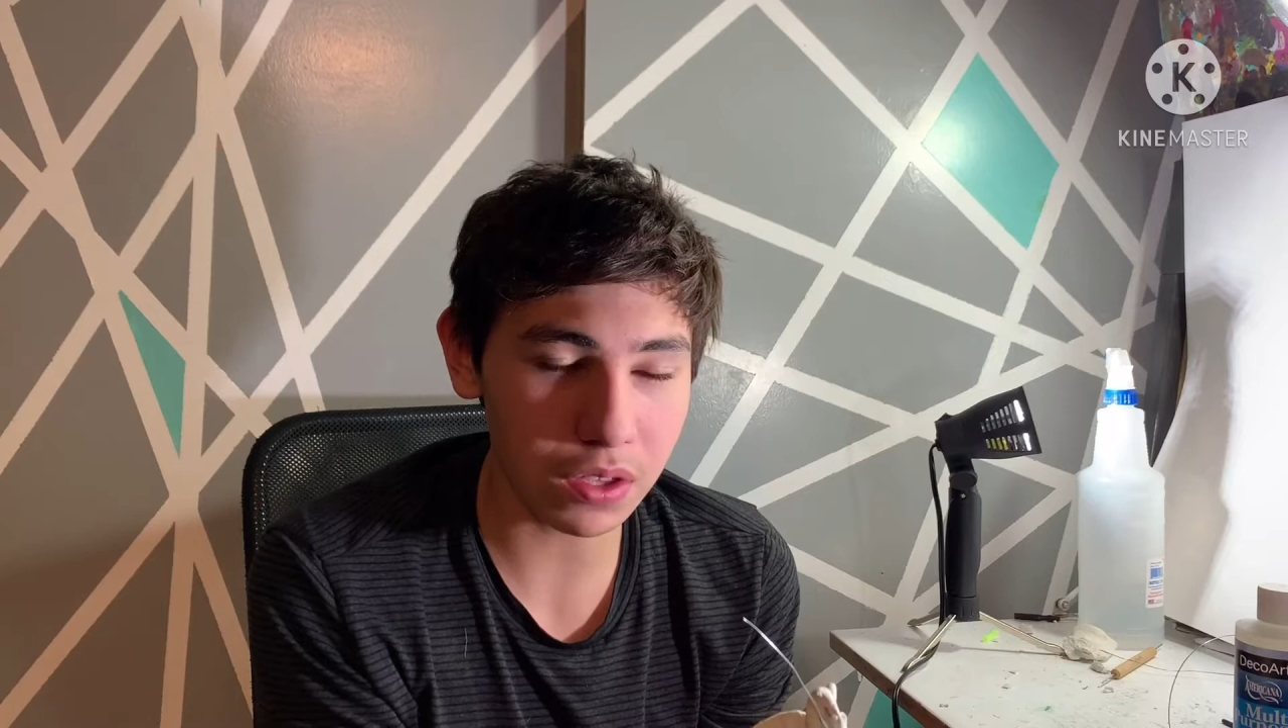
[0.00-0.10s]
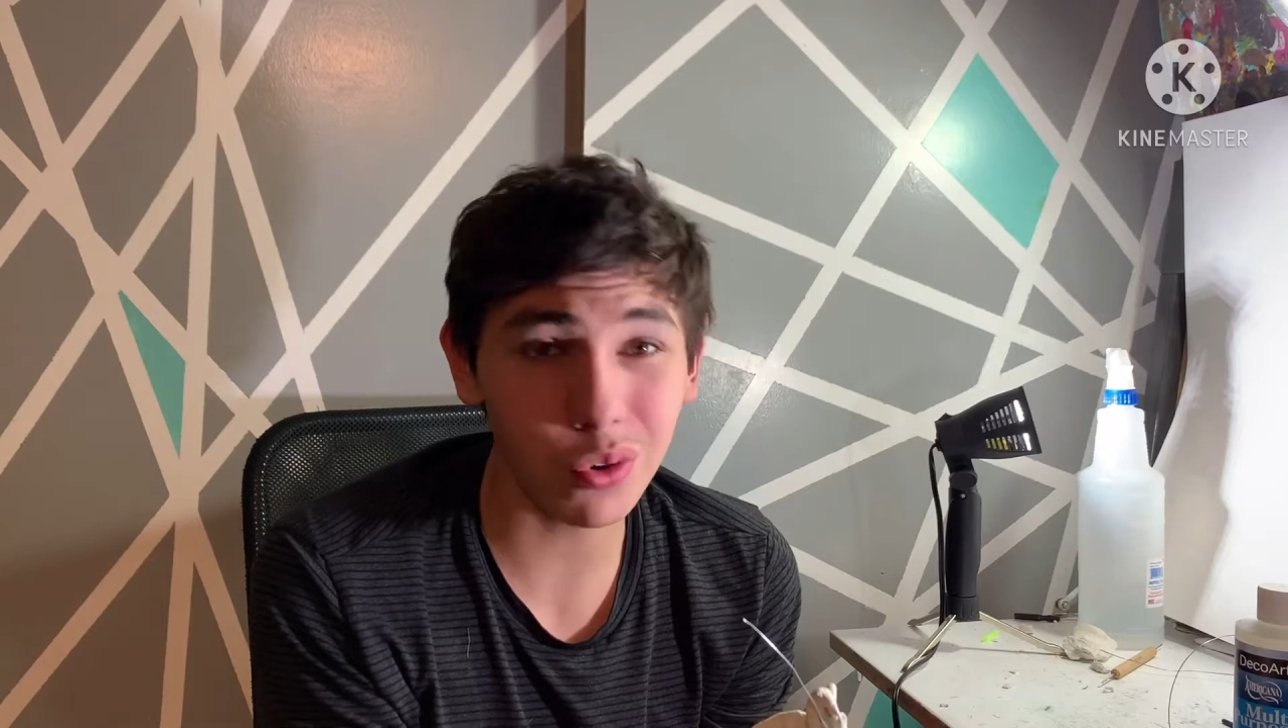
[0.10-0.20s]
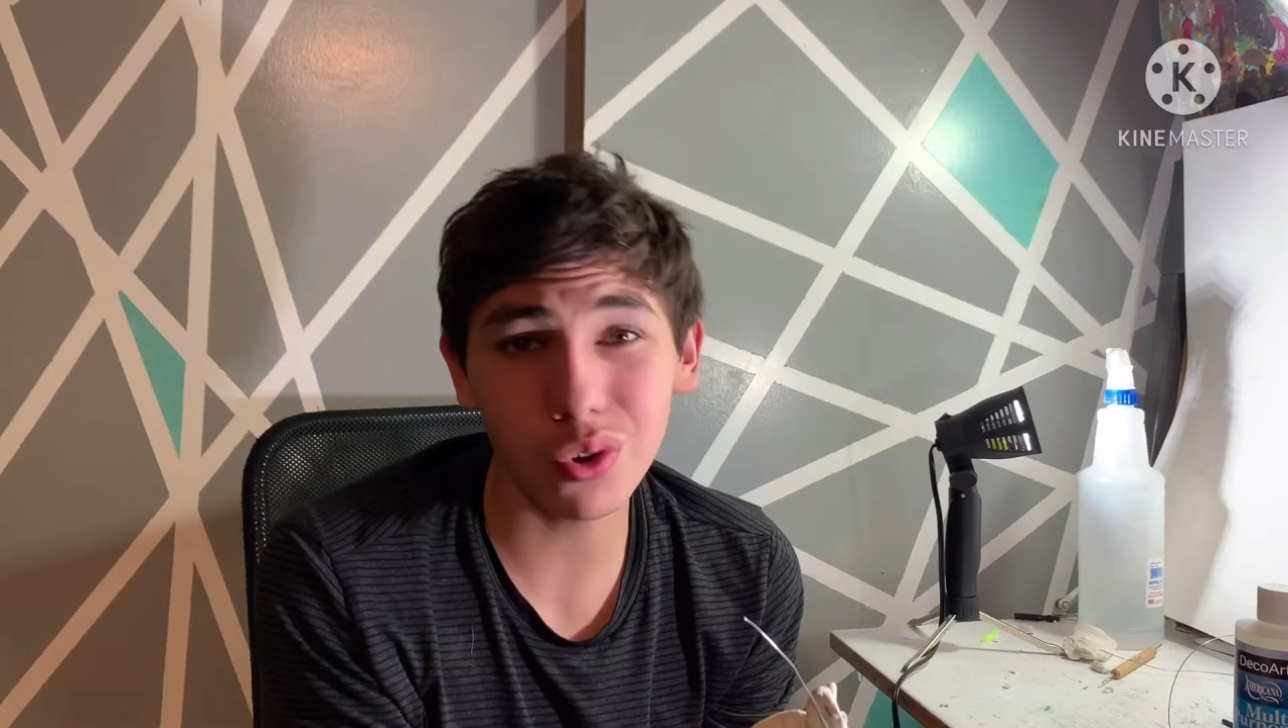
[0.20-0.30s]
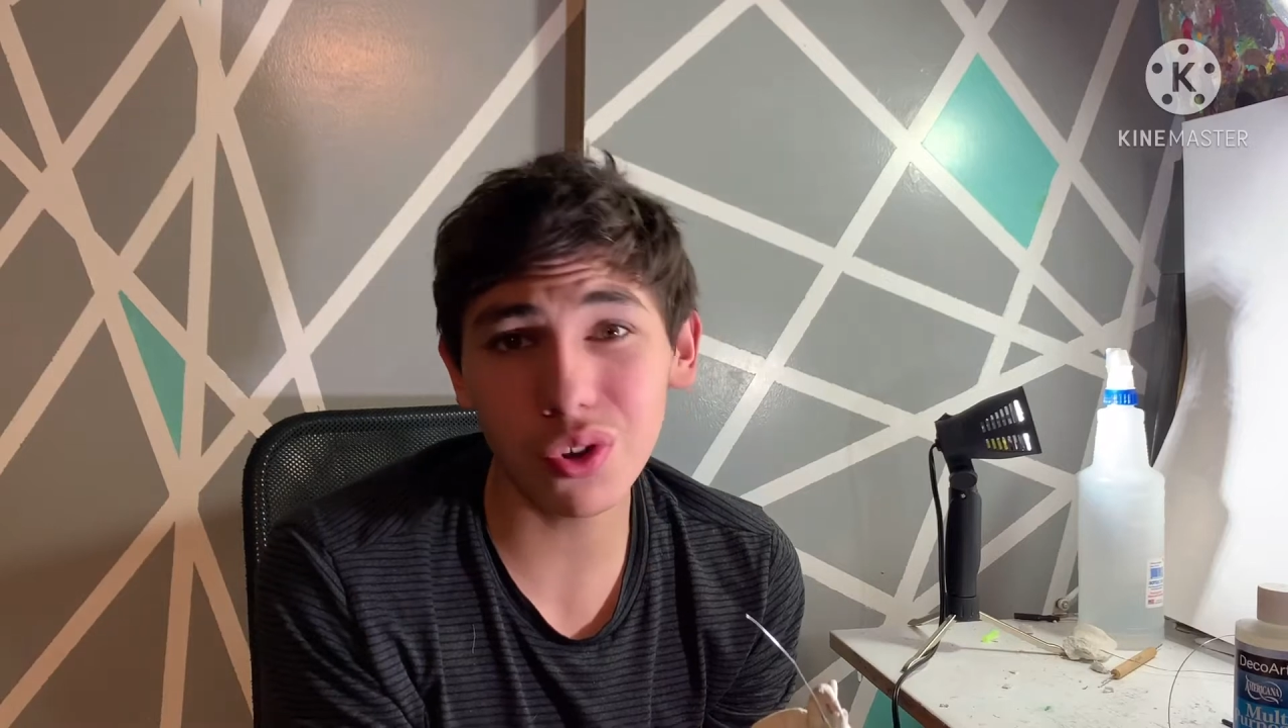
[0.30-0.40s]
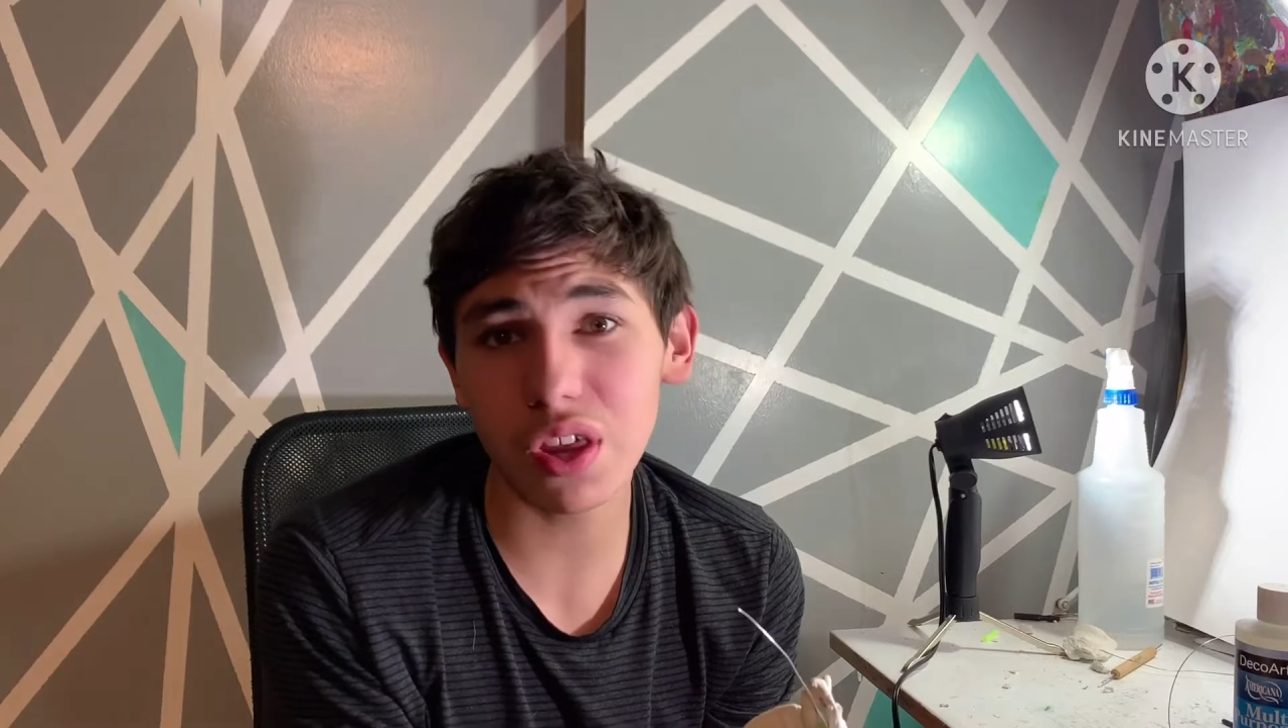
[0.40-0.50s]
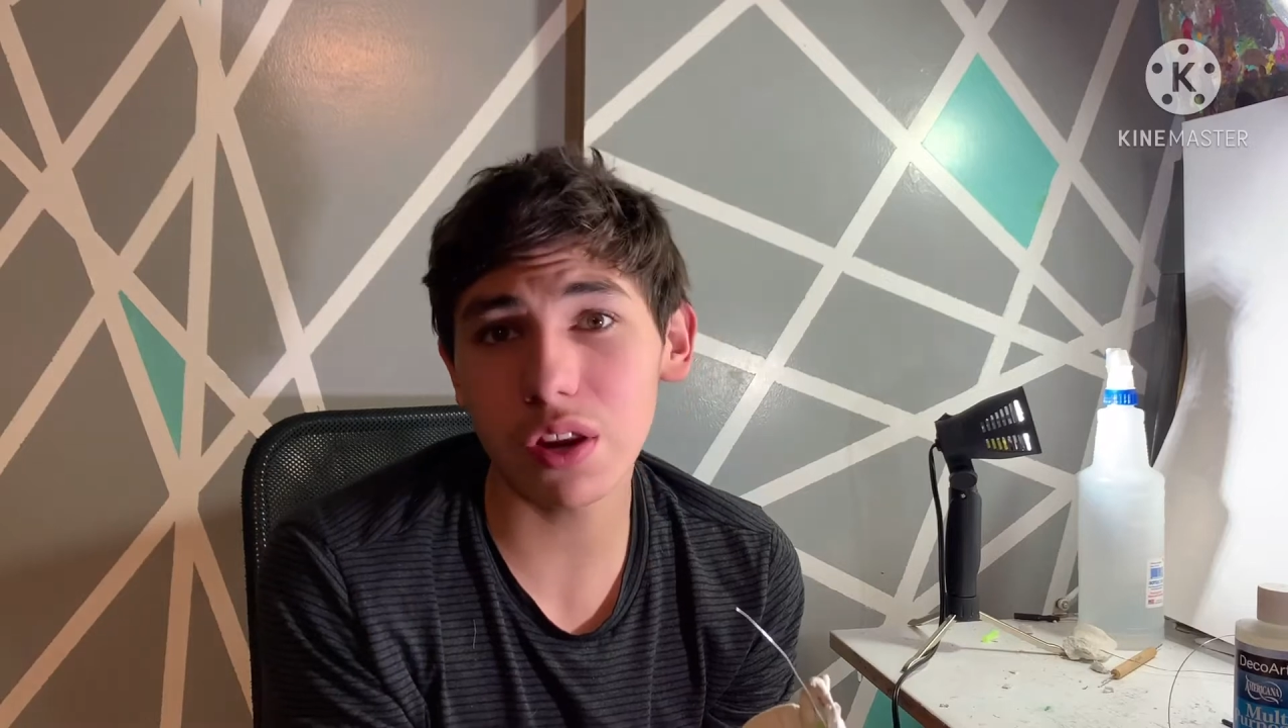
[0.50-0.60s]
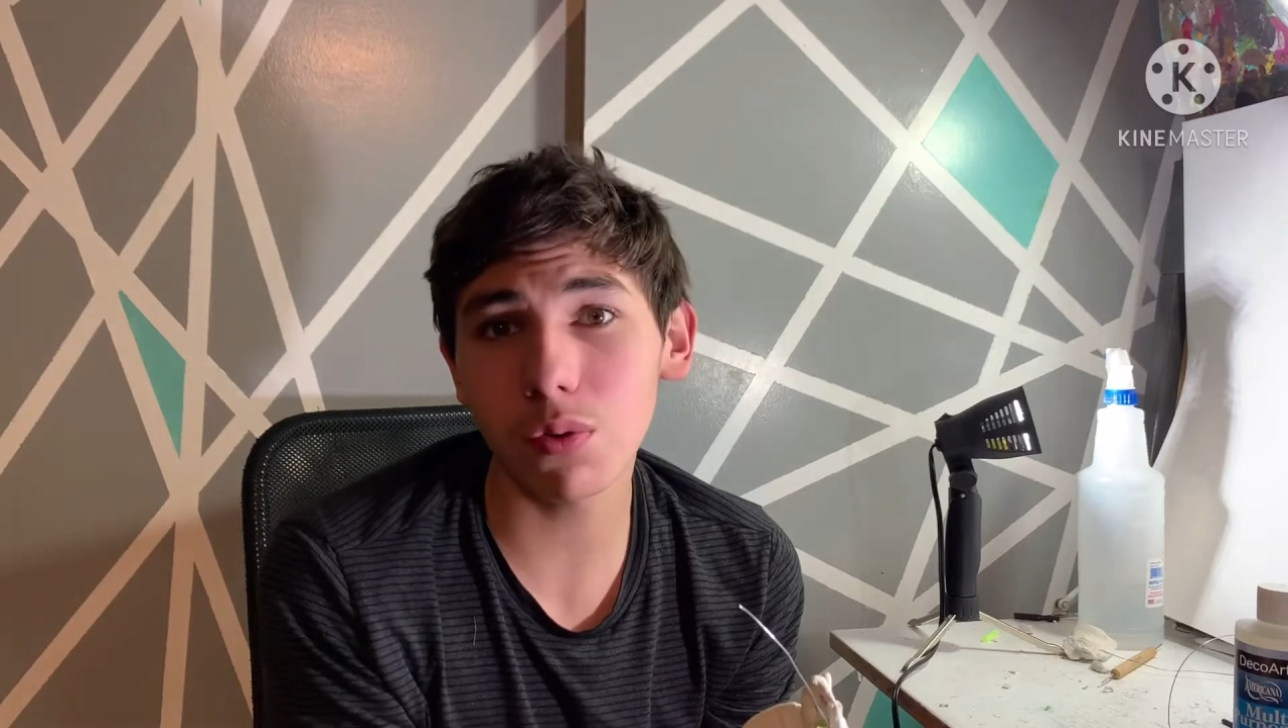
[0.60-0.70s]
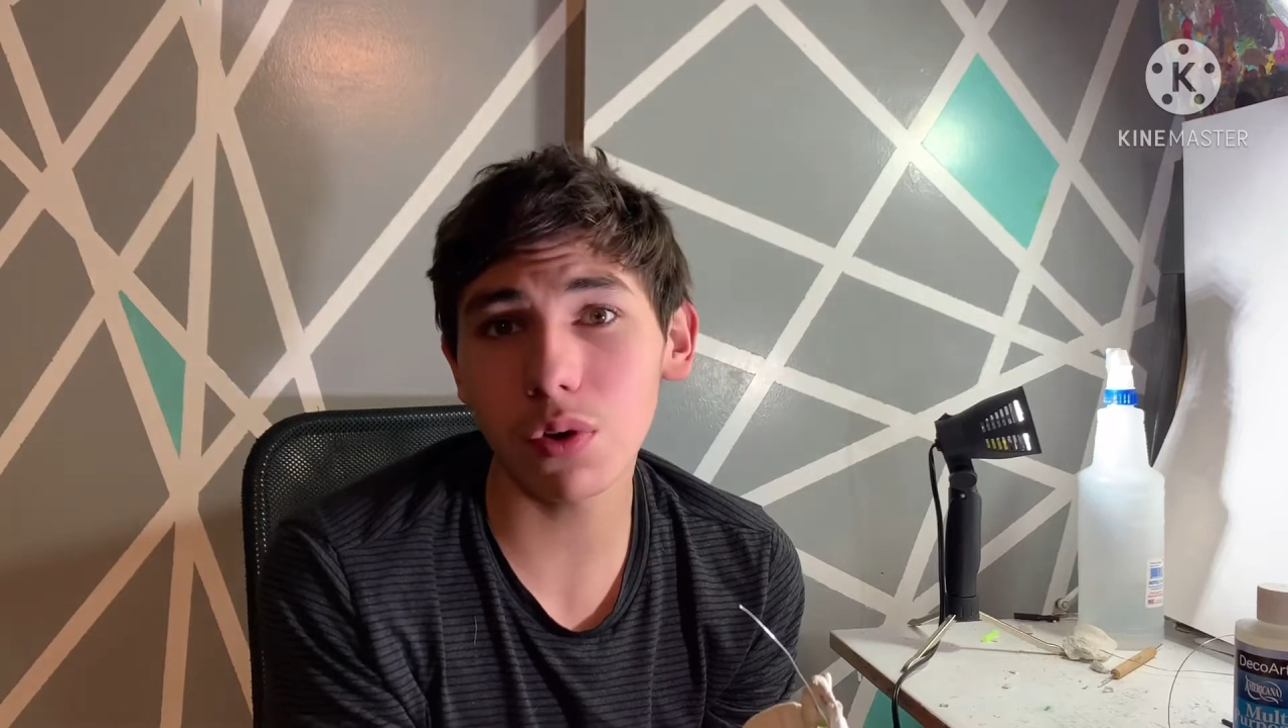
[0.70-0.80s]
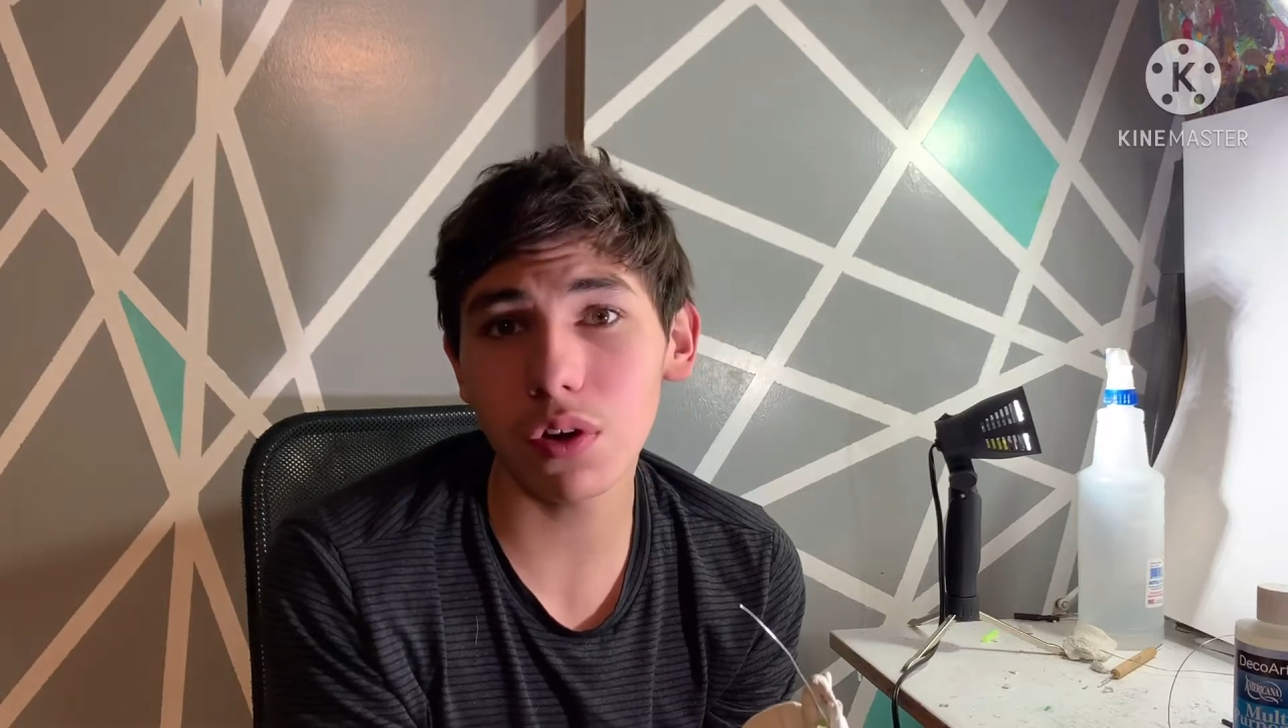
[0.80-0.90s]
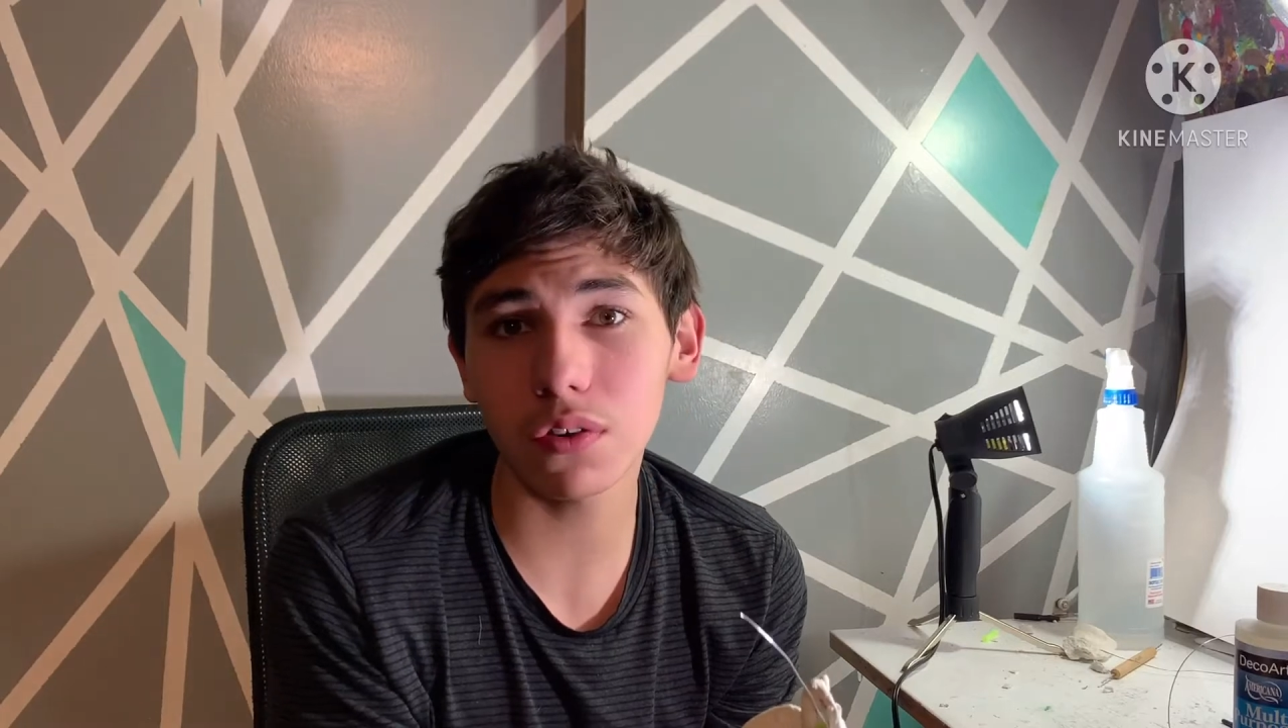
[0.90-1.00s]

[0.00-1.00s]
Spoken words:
cooler than it was